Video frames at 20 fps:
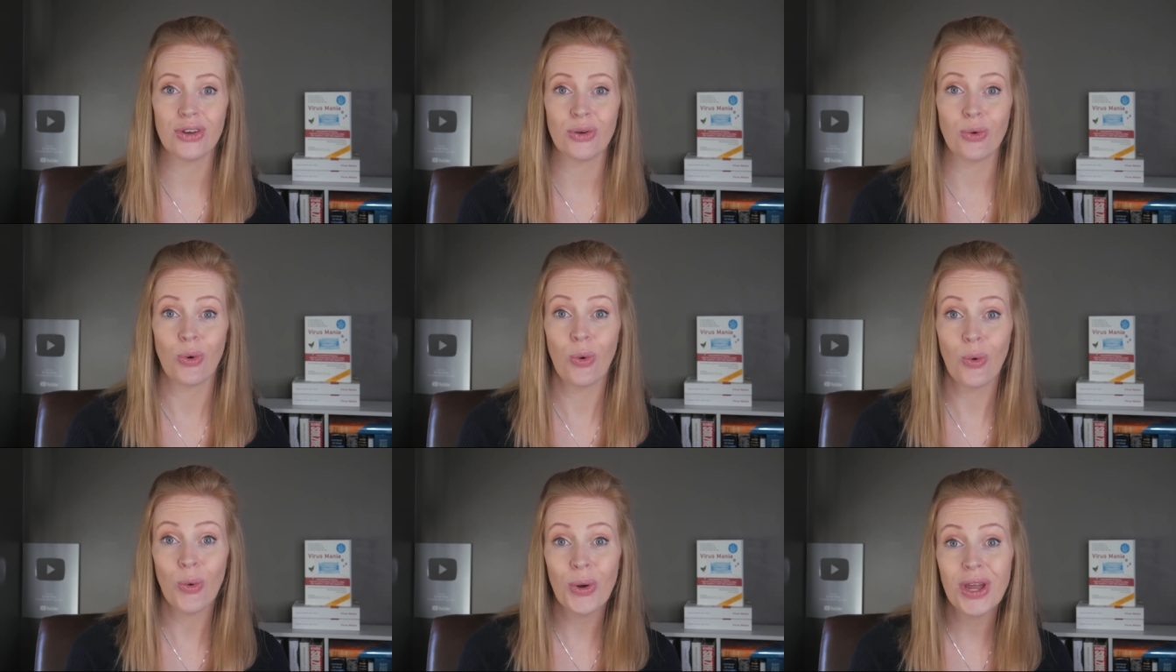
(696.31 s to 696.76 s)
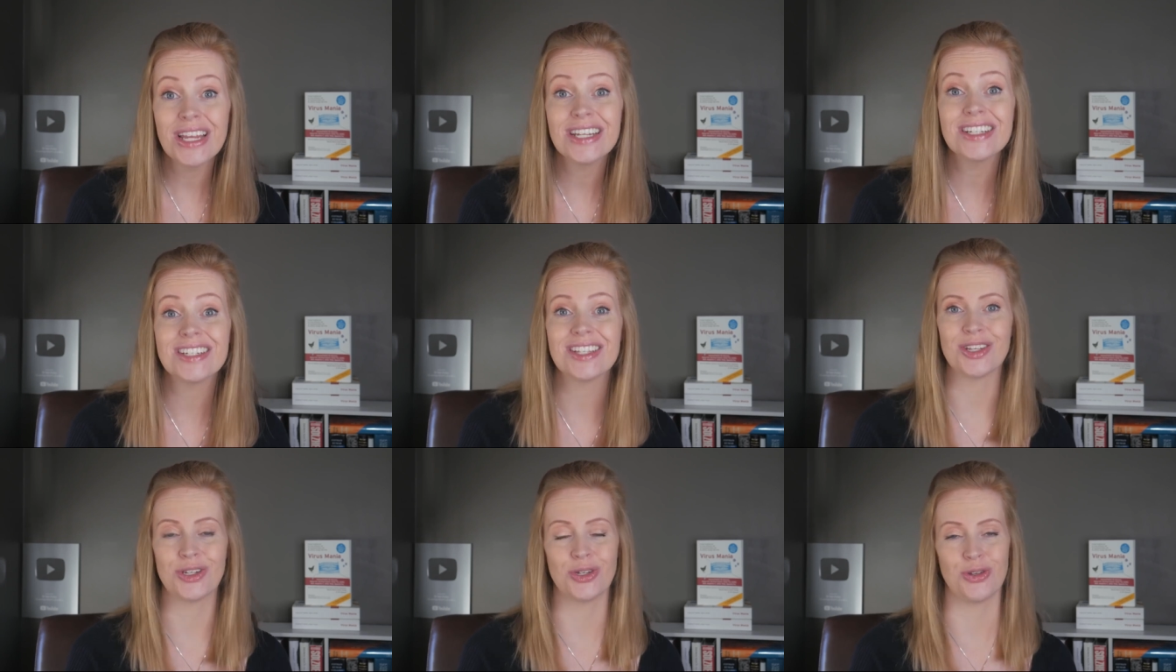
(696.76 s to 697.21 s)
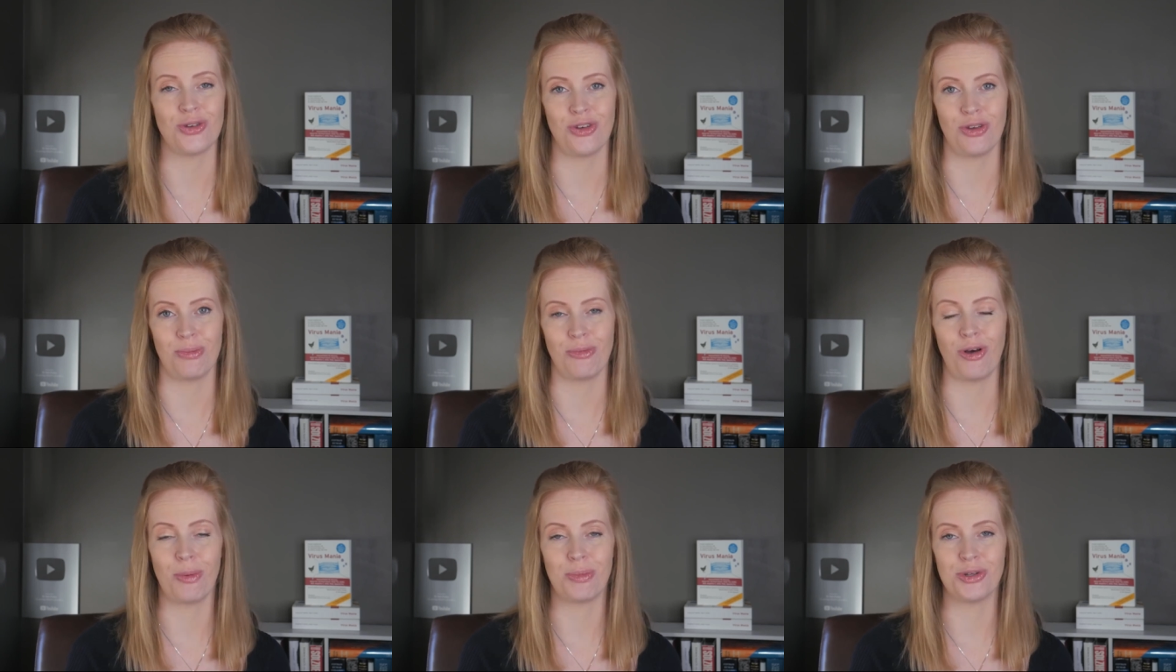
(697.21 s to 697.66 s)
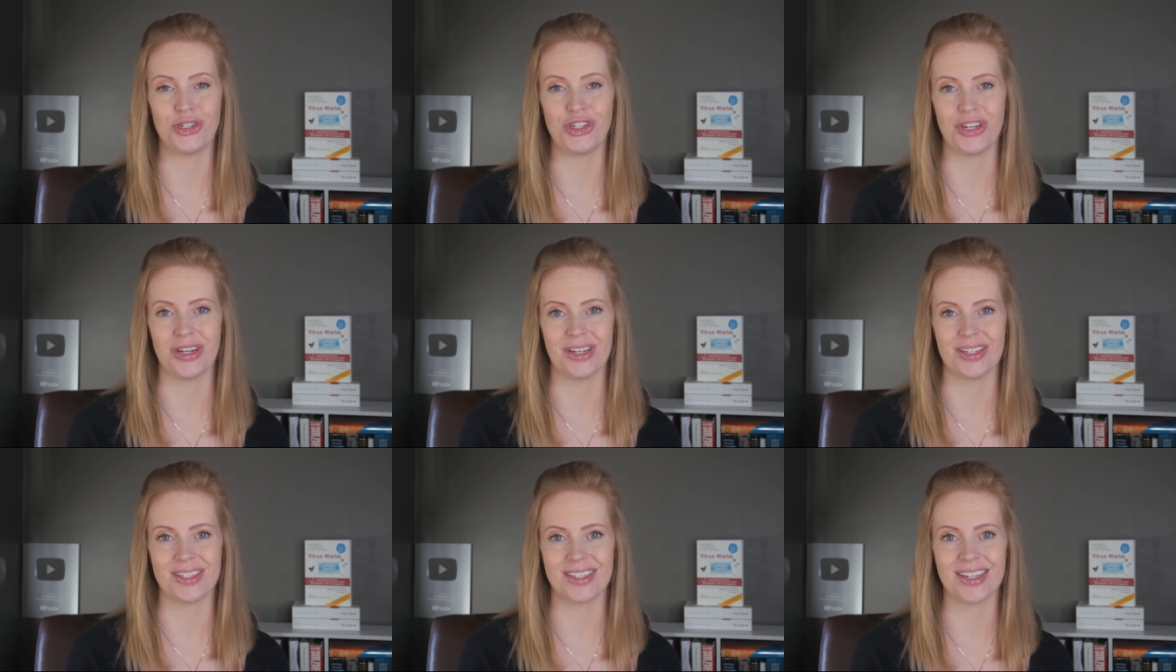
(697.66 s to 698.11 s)
coined the term
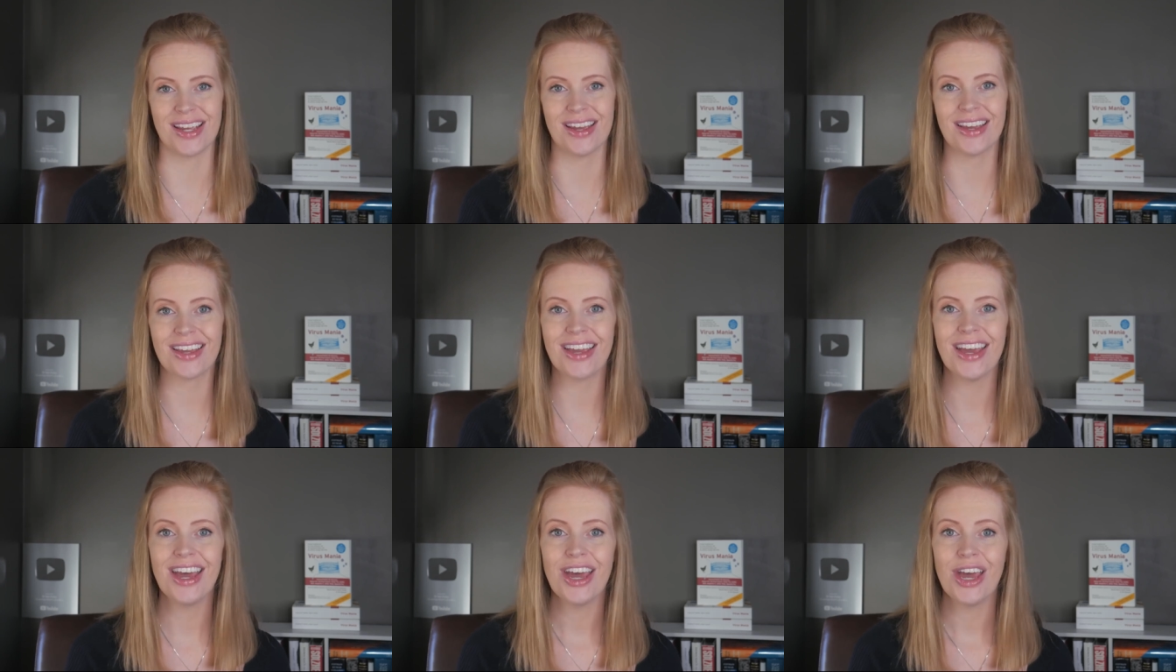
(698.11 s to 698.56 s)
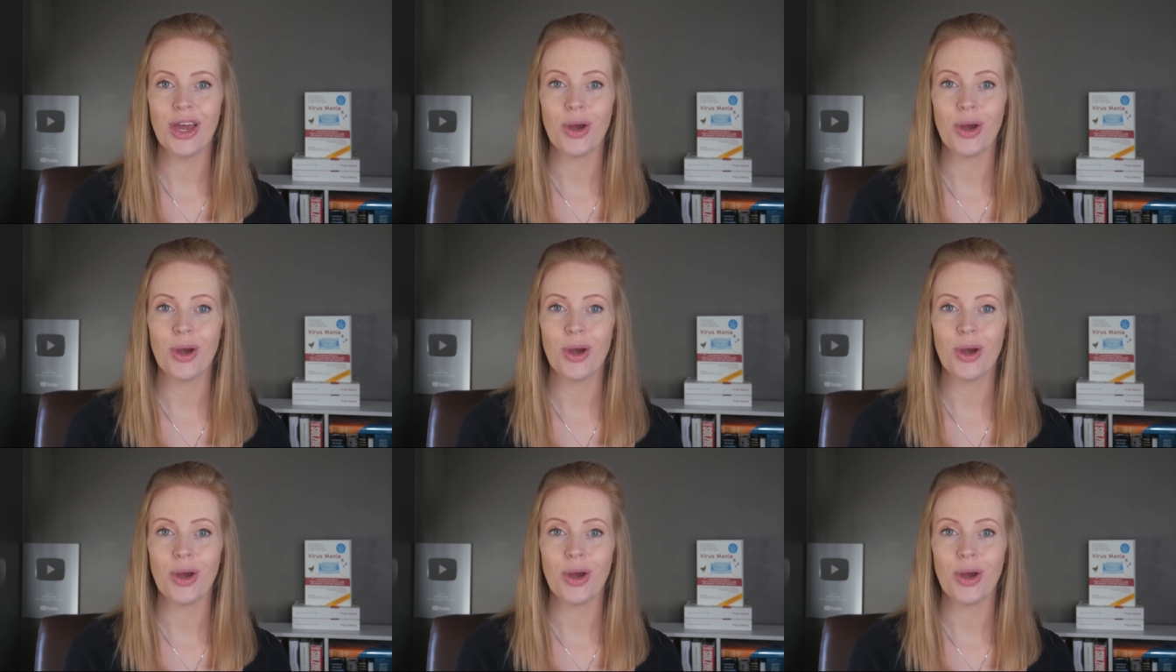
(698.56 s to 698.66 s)
opportunistic